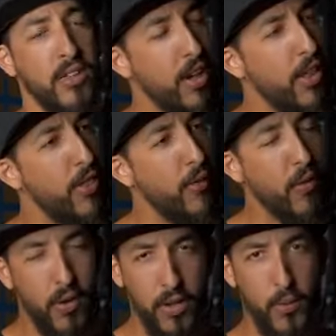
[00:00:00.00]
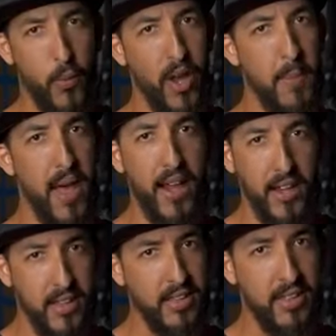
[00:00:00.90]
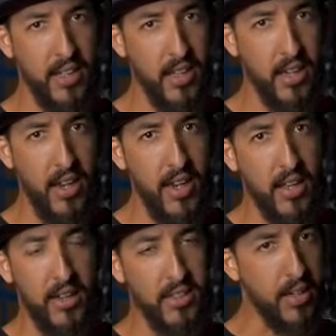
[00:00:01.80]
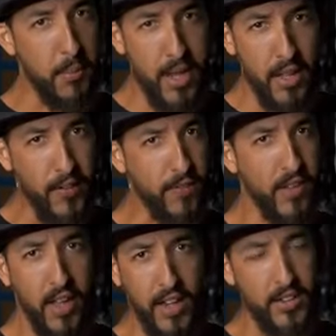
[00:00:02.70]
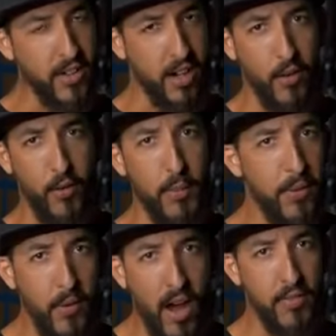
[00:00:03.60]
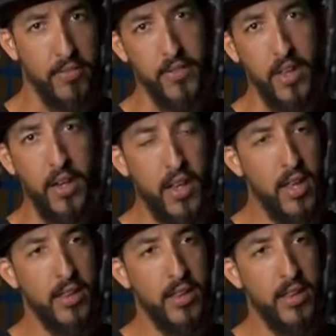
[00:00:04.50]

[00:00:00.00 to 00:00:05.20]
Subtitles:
It's gonna throw you way back in the seat, and it's gonna make you feel like it's trying to rip you off of it.